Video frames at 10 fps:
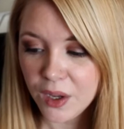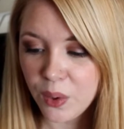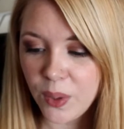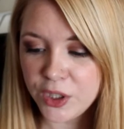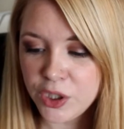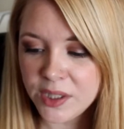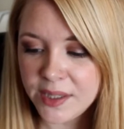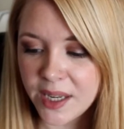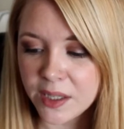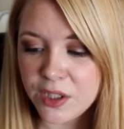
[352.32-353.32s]
Question
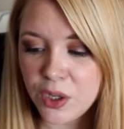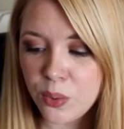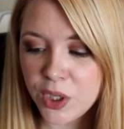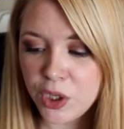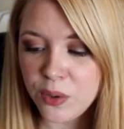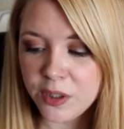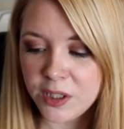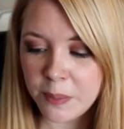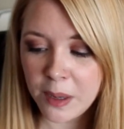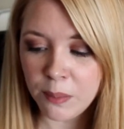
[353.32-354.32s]
six, do you wish you could
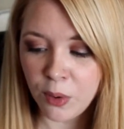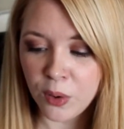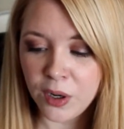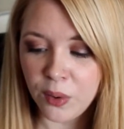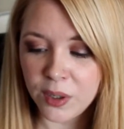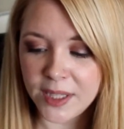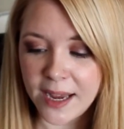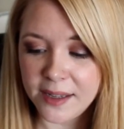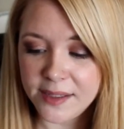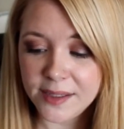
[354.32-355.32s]
spend more or
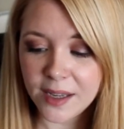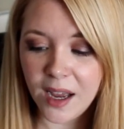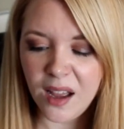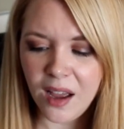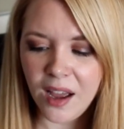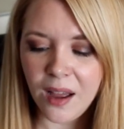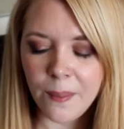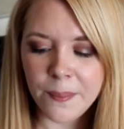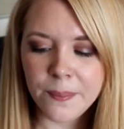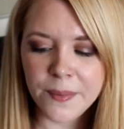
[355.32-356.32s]
less?
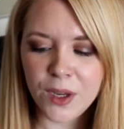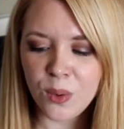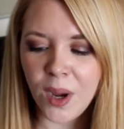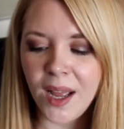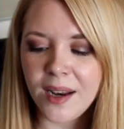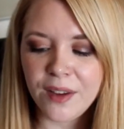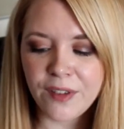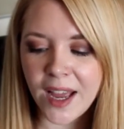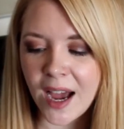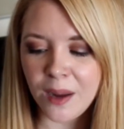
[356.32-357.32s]
Um, you know what? If
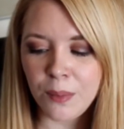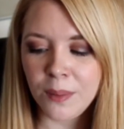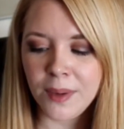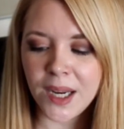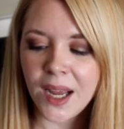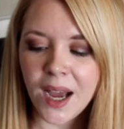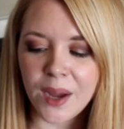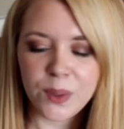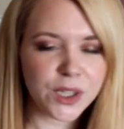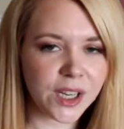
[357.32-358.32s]
I had more money,
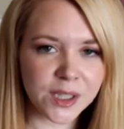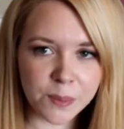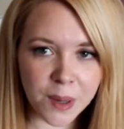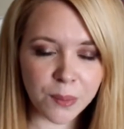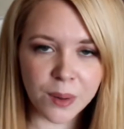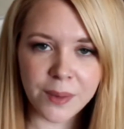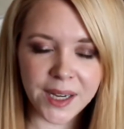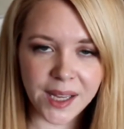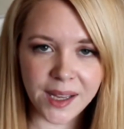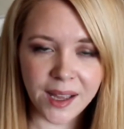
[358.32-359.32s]
I wish I could spend more
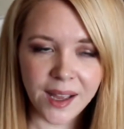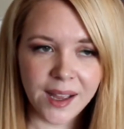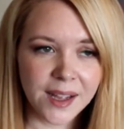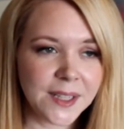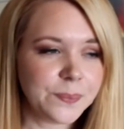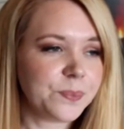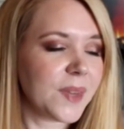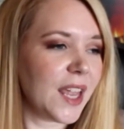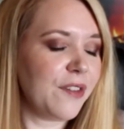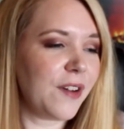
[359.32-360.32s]
money.
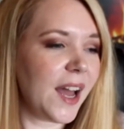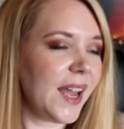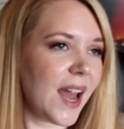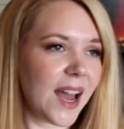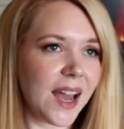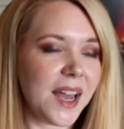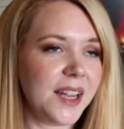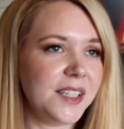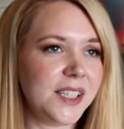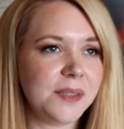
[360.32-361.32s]
If I
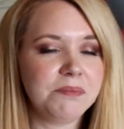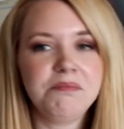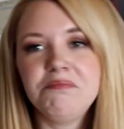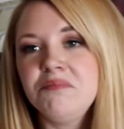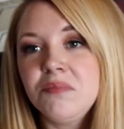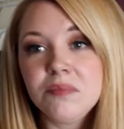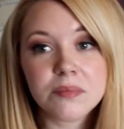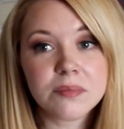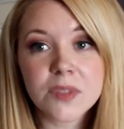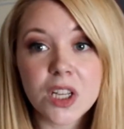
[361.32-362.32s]
had
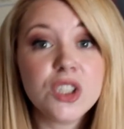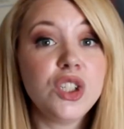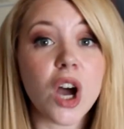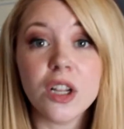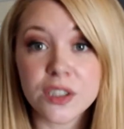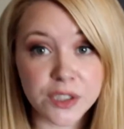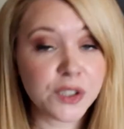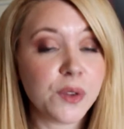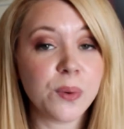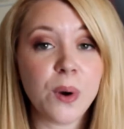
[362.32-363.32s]
dollars
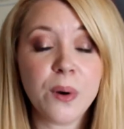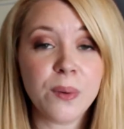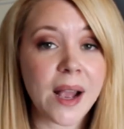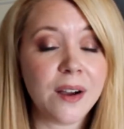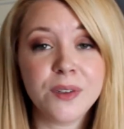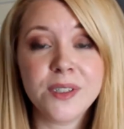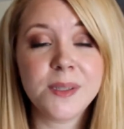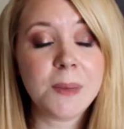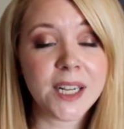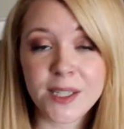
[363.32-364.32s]
throw around,
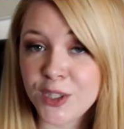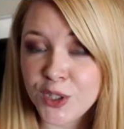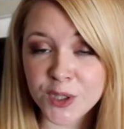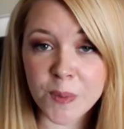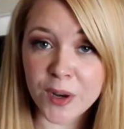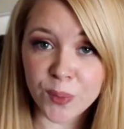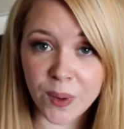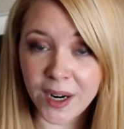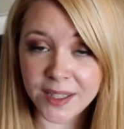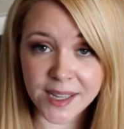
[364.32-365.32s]
money to just spend
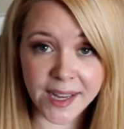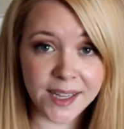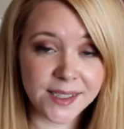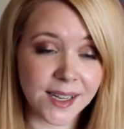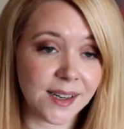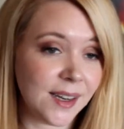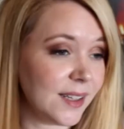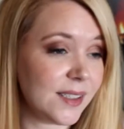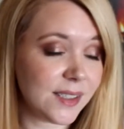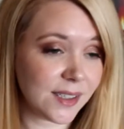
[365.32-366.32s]
where I liked,
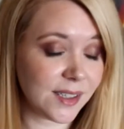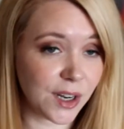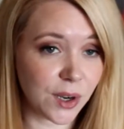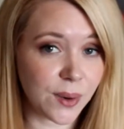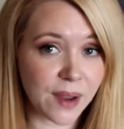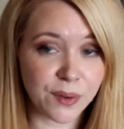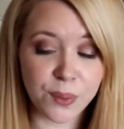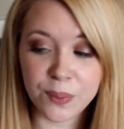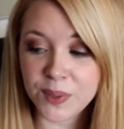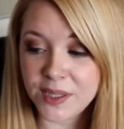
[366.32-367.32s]
and, you know,
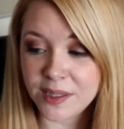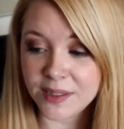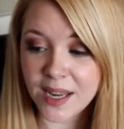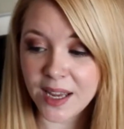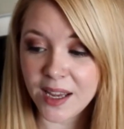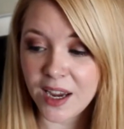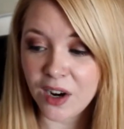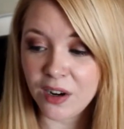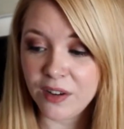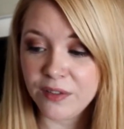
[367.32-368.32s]
everyone was still taken
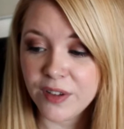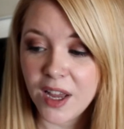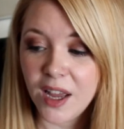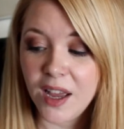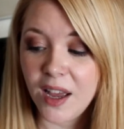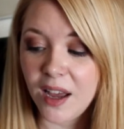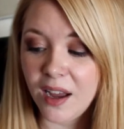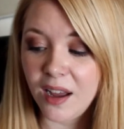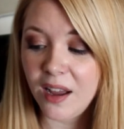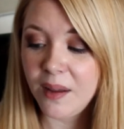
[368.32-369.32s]
care of,
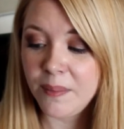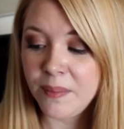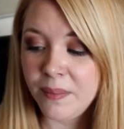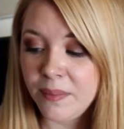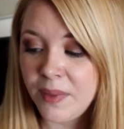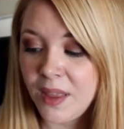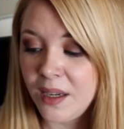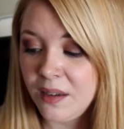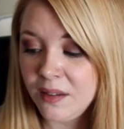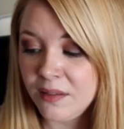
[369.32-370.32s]
um,
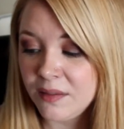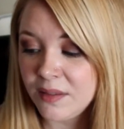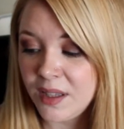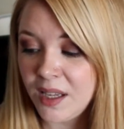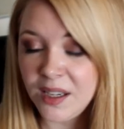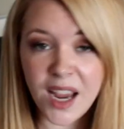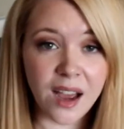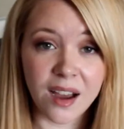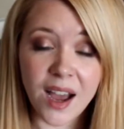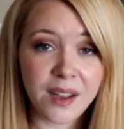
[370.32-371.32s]
then, then
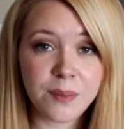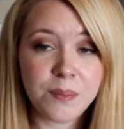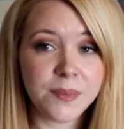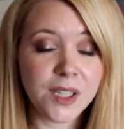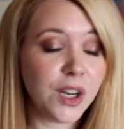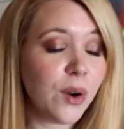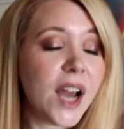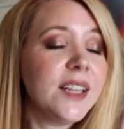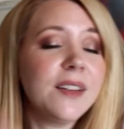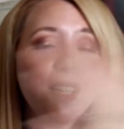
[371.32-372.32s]
yeah, I'd, you know,
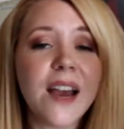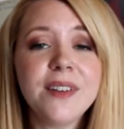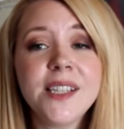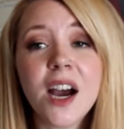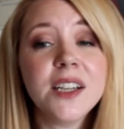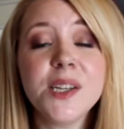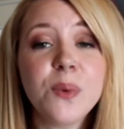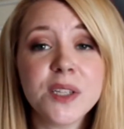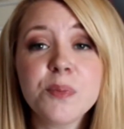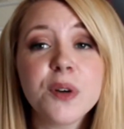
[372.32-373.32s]
I'd love to have a Tati
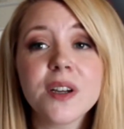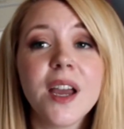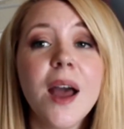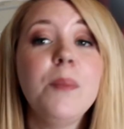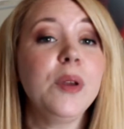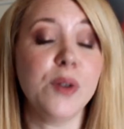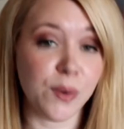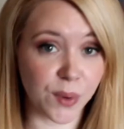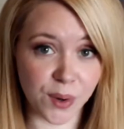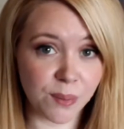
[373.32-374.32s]
Westbrook beauty
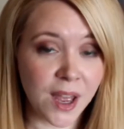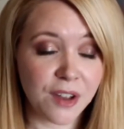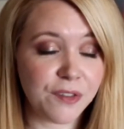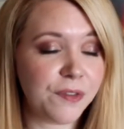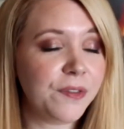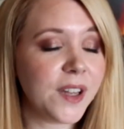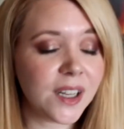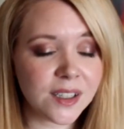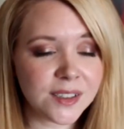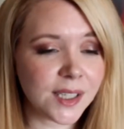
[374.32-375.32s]
room
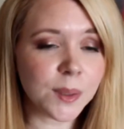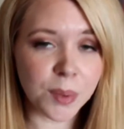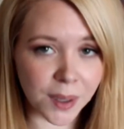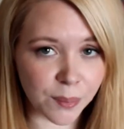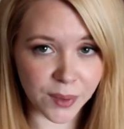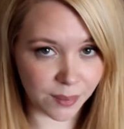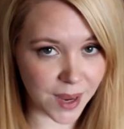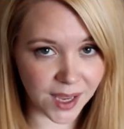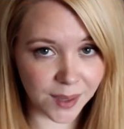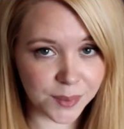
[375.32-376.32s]
filled to the brim with
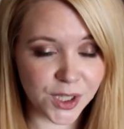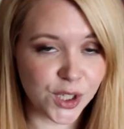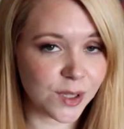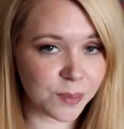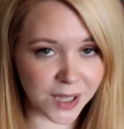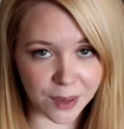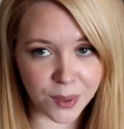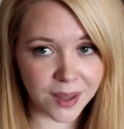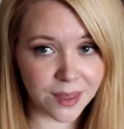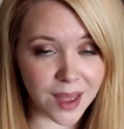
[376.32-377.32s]
makeup to just play
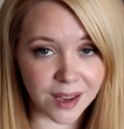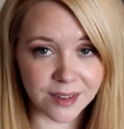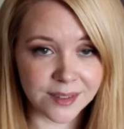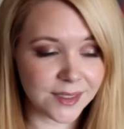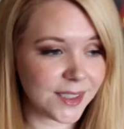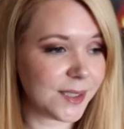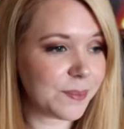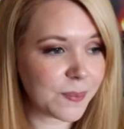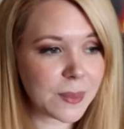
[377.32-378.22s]
with and